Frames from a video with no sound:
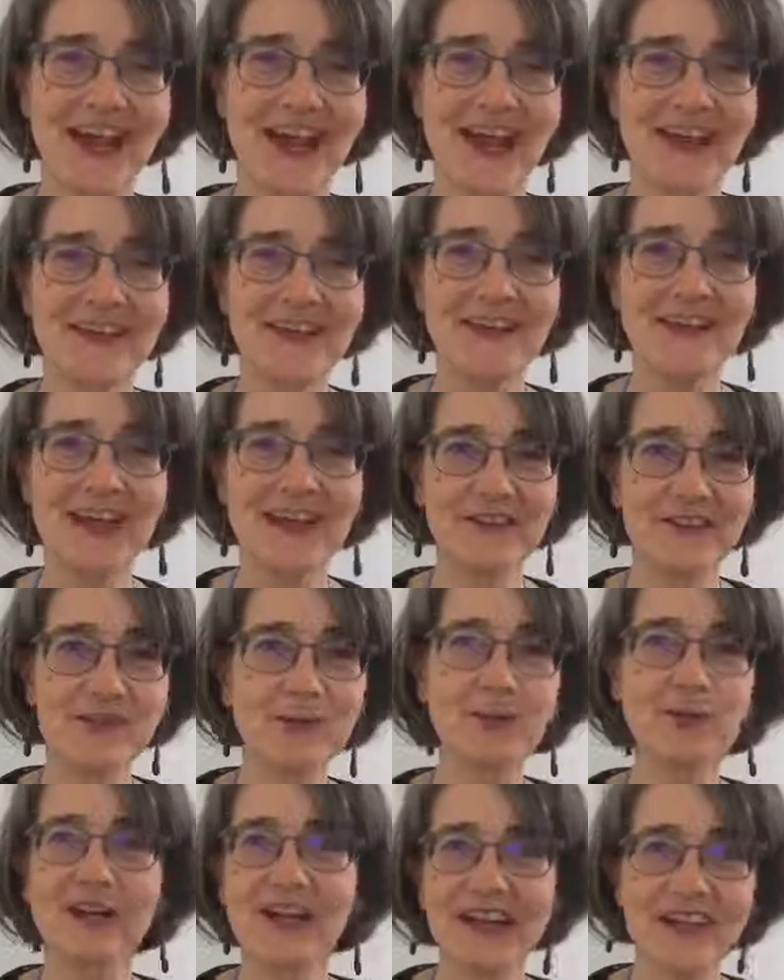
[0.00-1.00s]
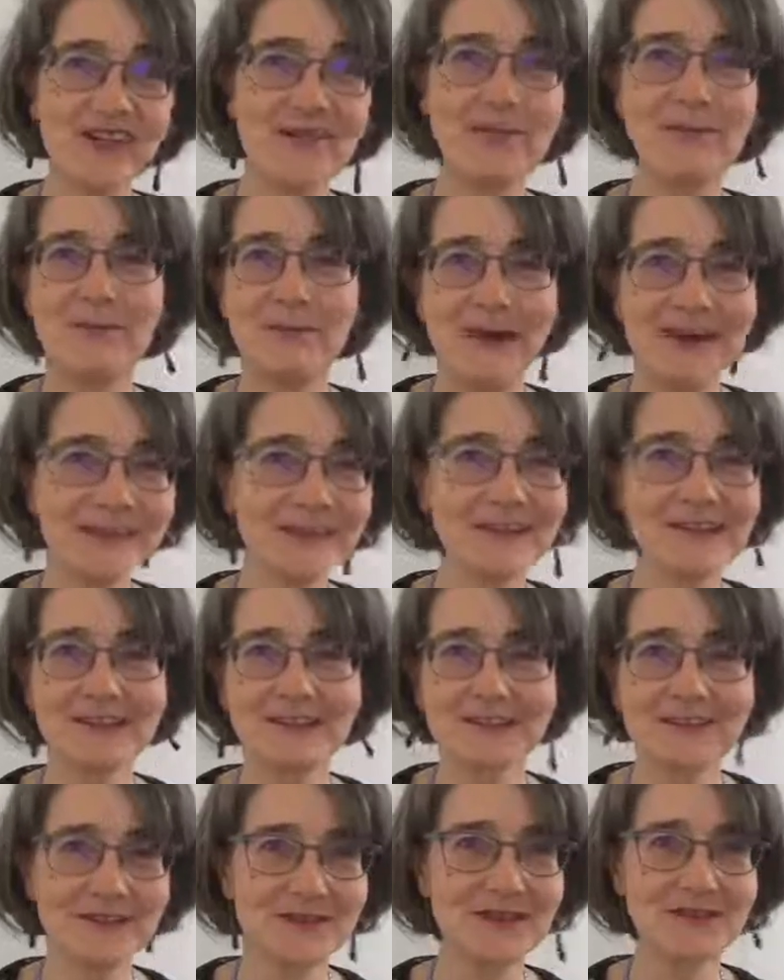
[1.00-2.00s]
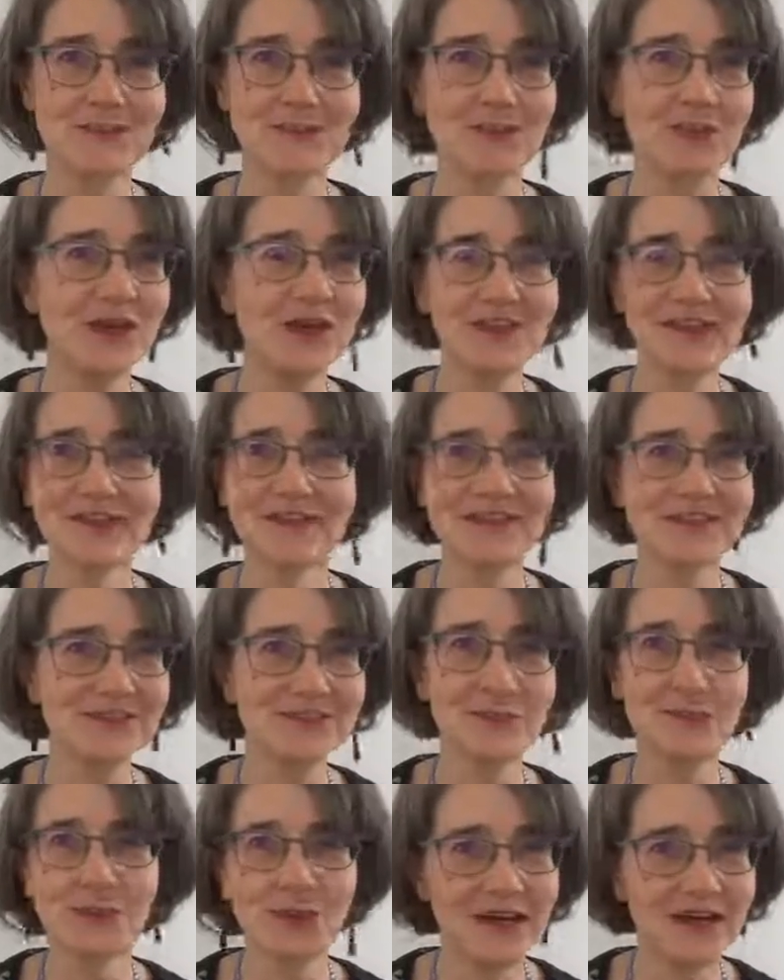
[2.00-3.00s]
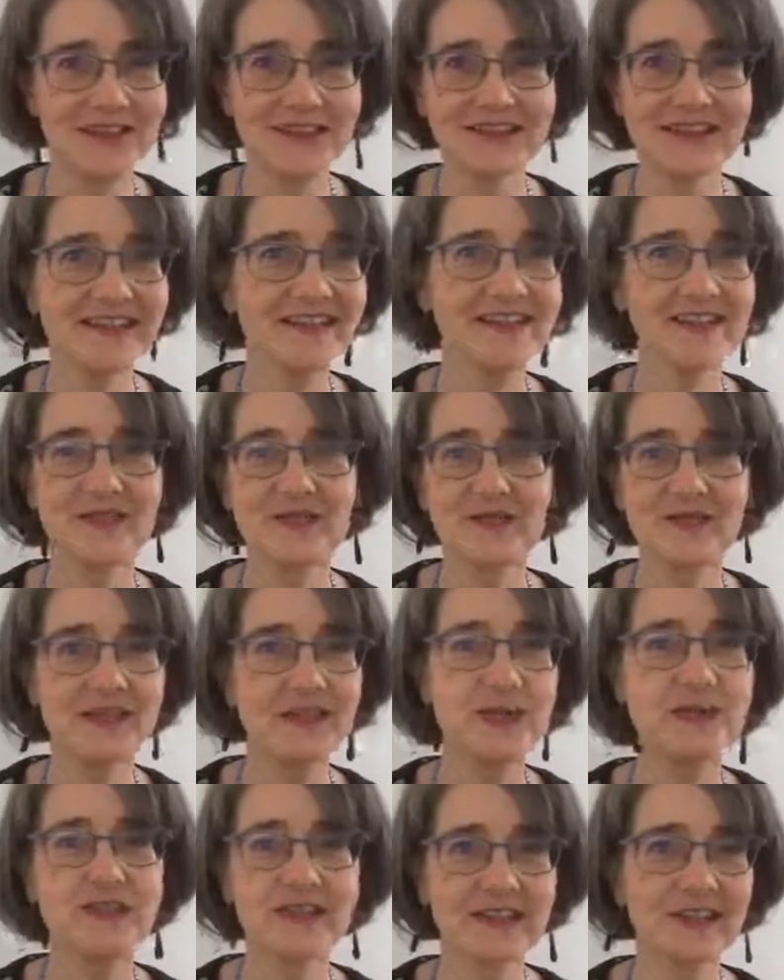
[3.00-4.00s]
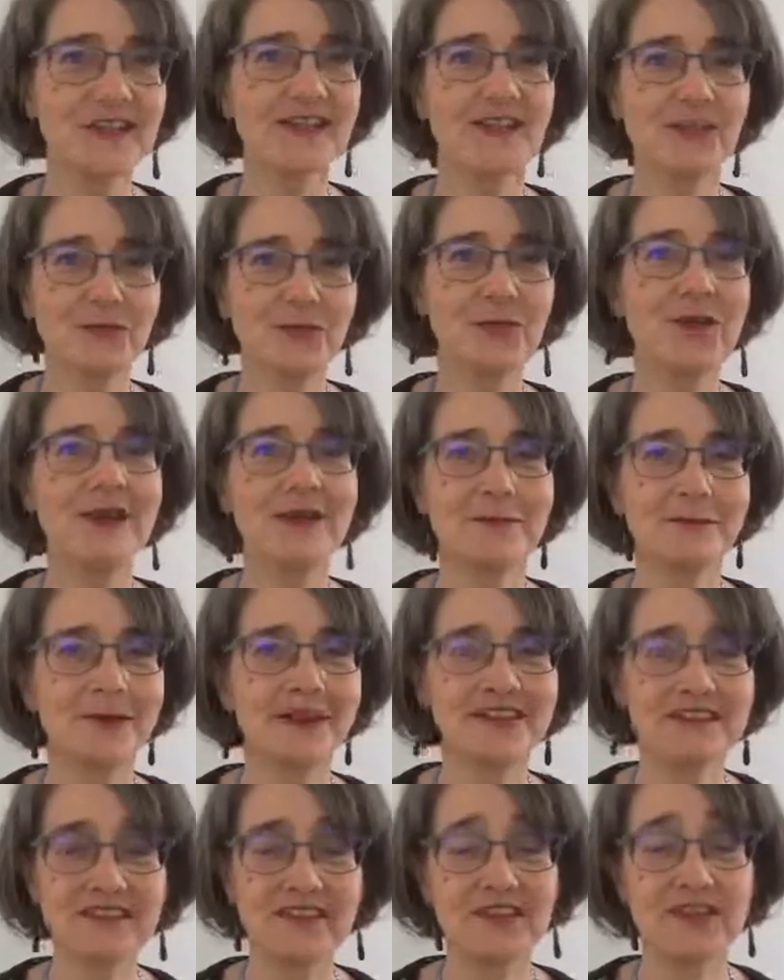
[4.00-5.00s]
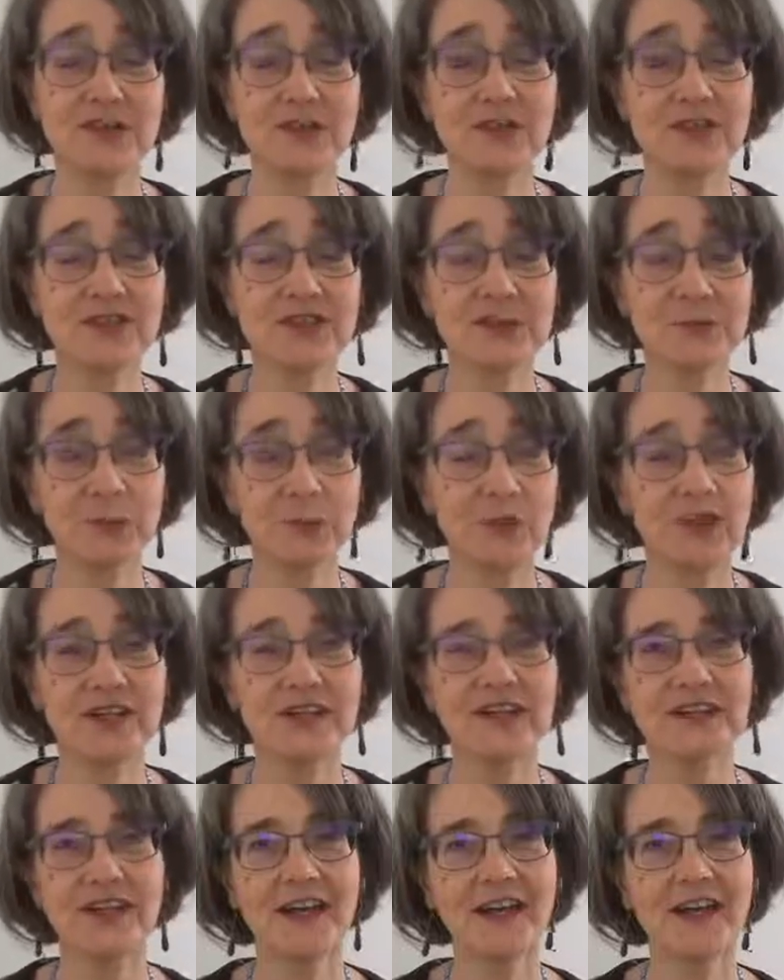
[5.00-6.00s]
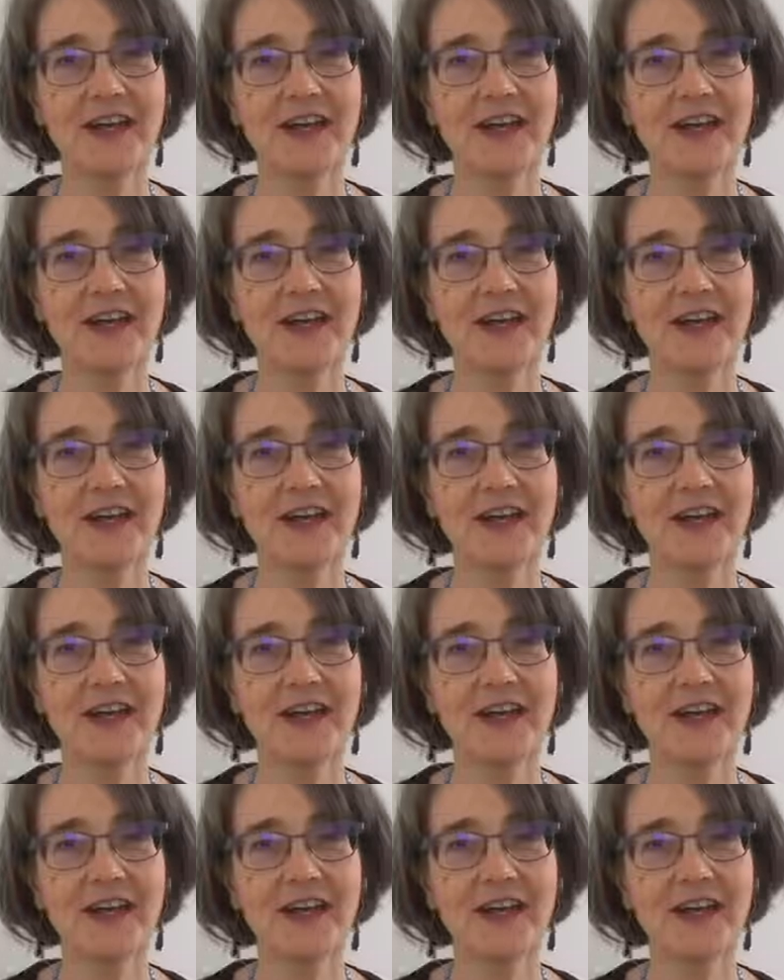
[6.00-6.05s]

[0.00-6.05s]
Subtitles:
And then that's all kind of bundled and whirled into one in a confusing kind of way and makes the situation worse.